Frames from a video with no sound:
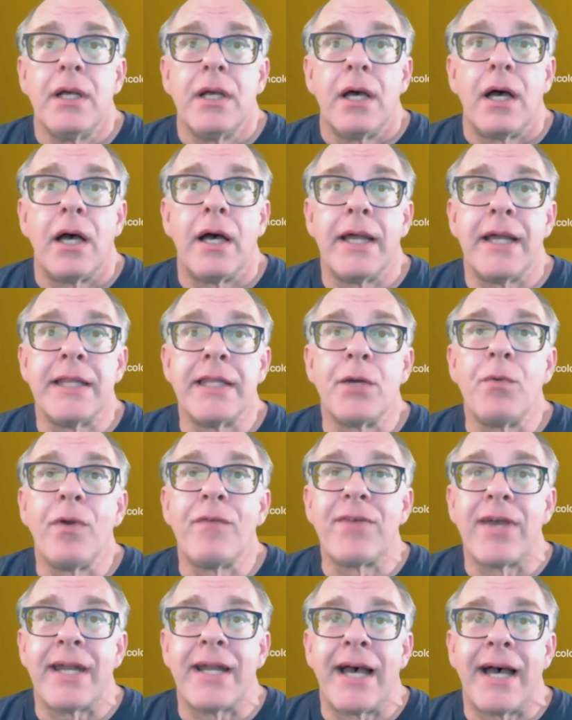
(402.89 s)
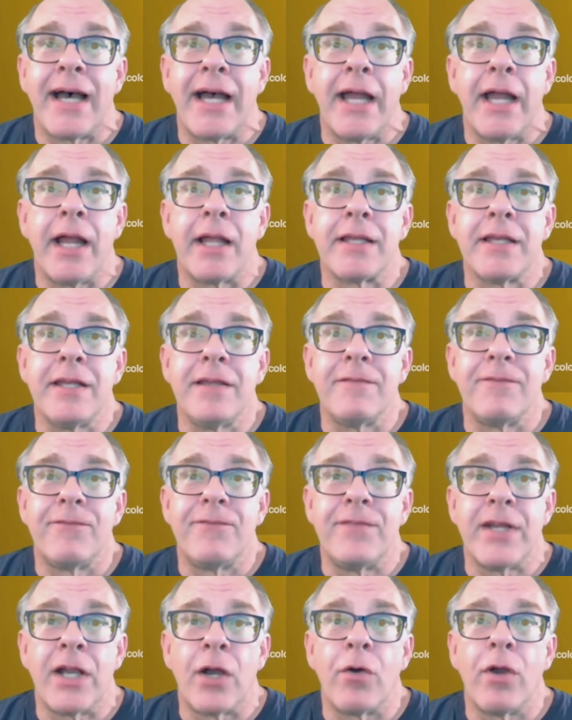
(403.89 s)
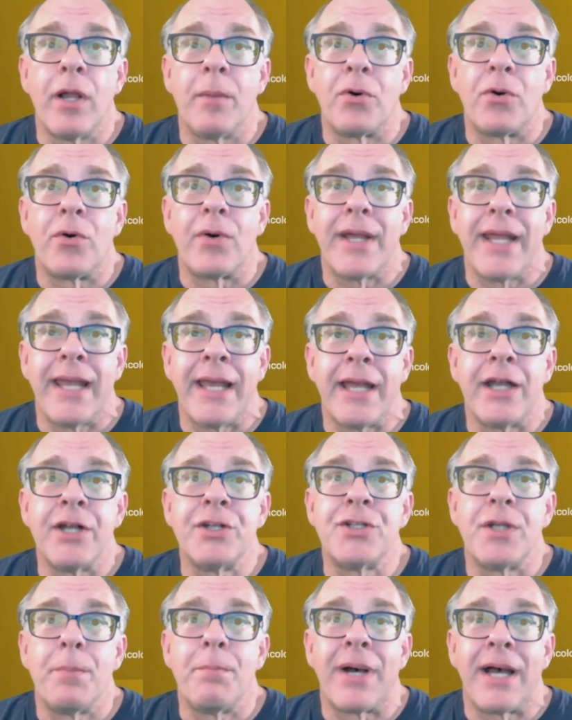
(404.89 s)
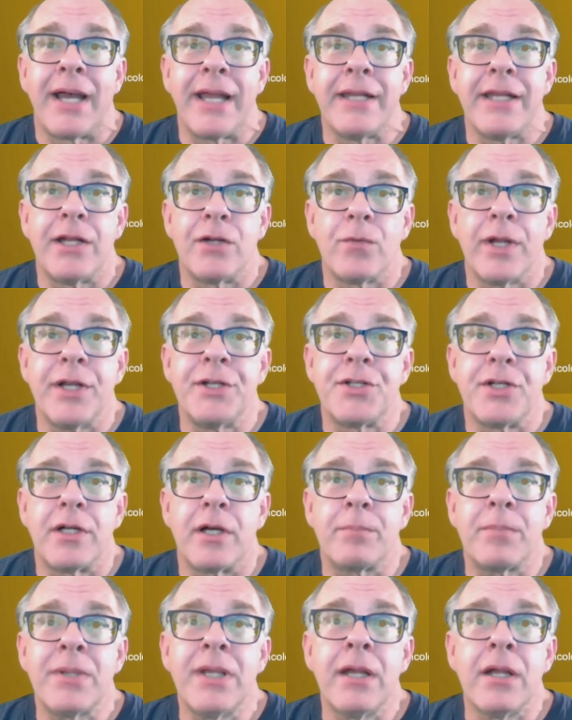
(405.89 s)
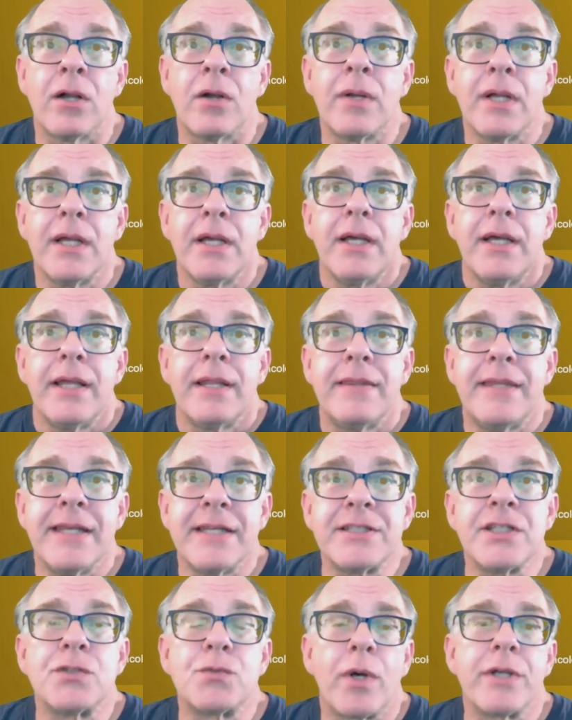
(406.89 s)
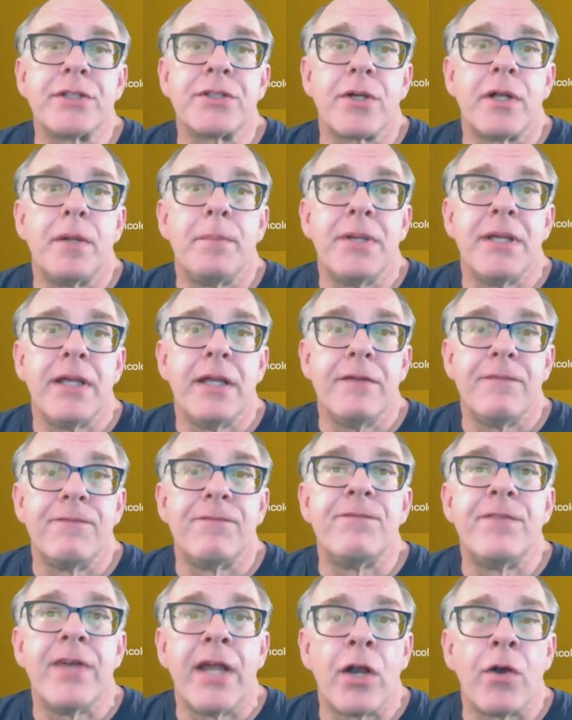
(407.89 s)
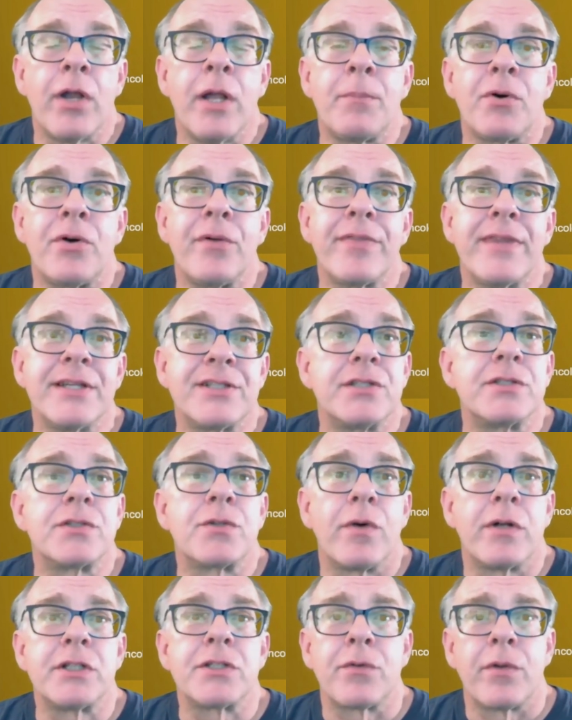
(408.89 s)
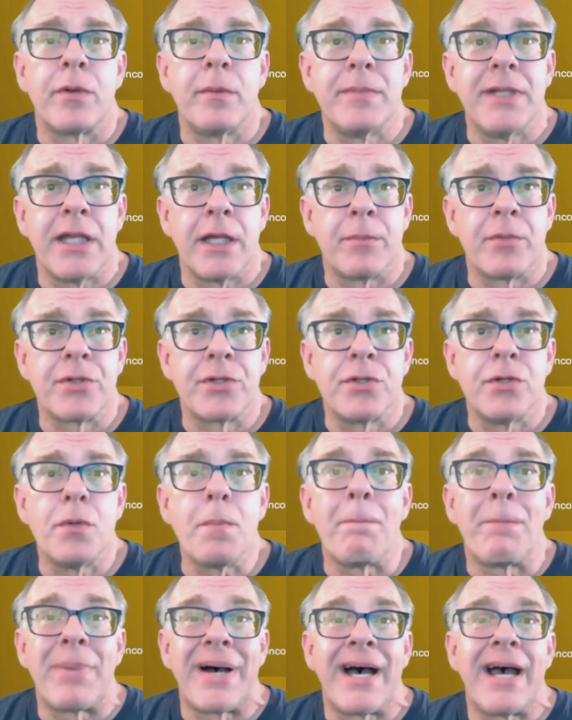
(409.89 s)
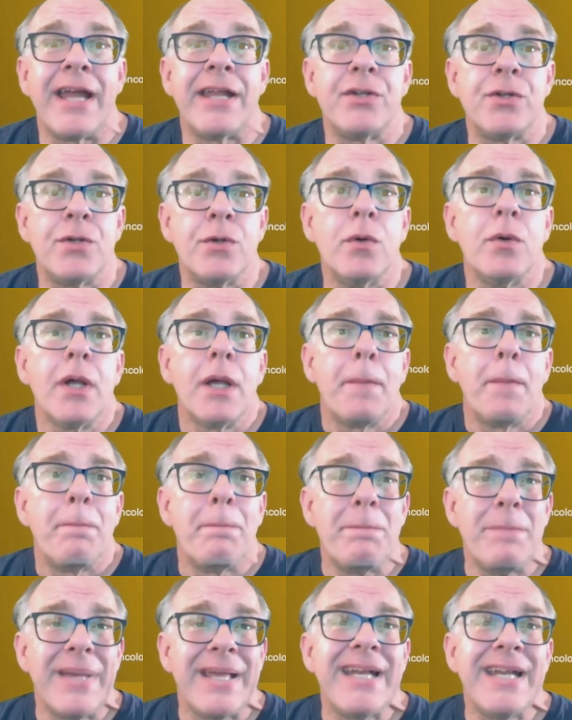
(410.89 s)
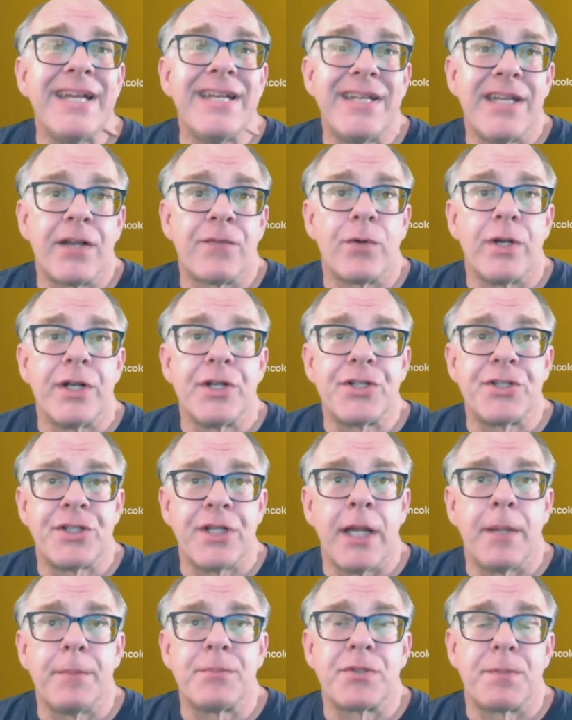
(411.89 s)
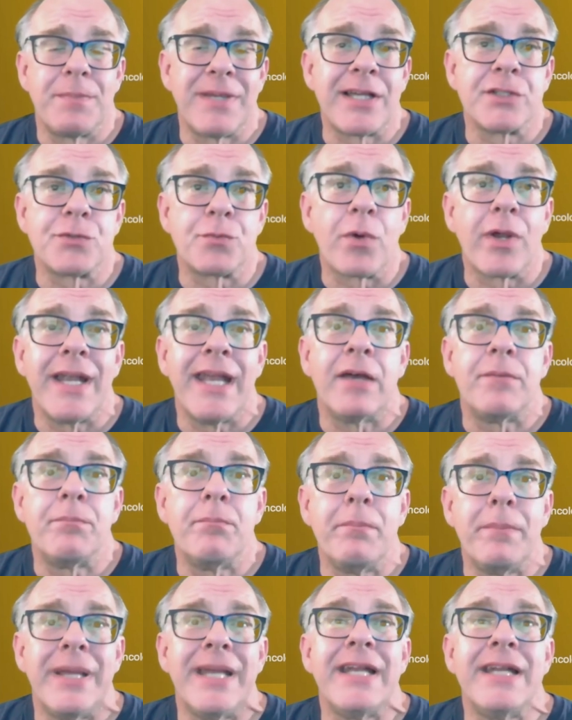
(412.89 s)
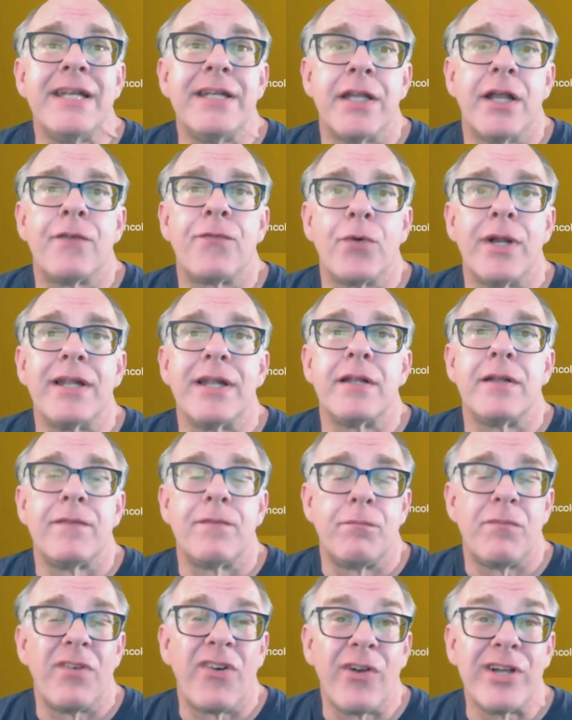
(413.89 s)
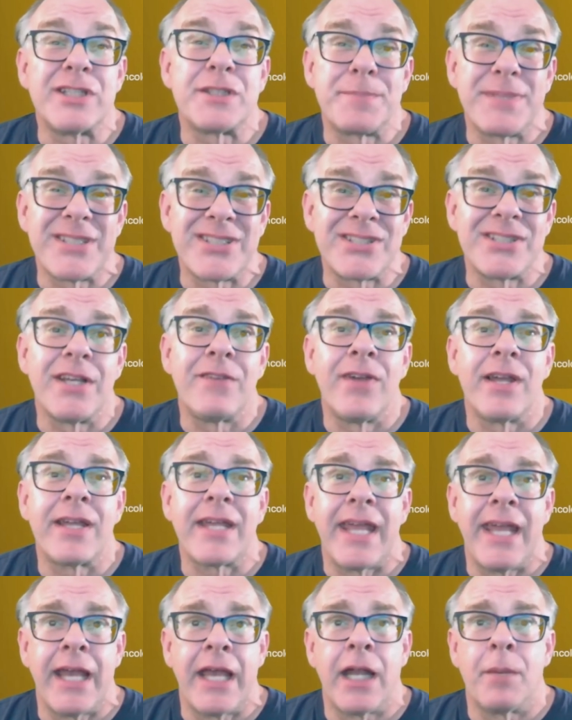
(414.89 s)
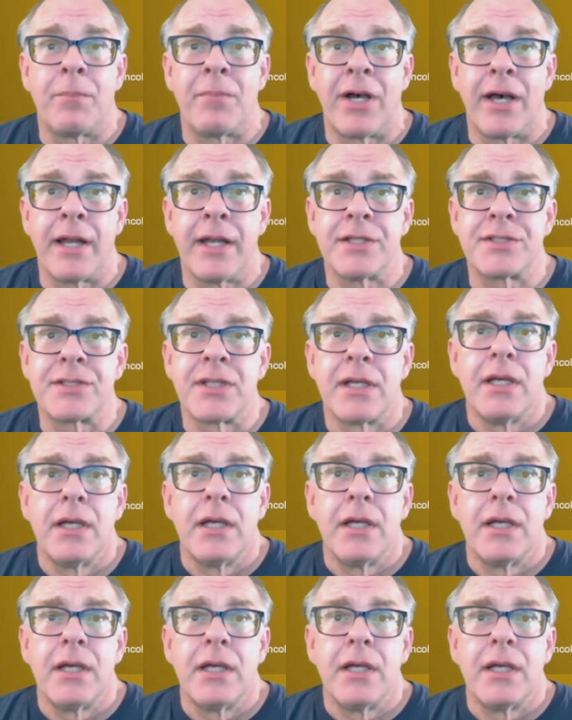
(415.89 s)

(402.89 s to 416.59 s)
And then we've got a highly variable antigen binding region up here. This is what's going to be variable. This is going to be able to bind to many different shapes because we're going to have many different very specific antibodies.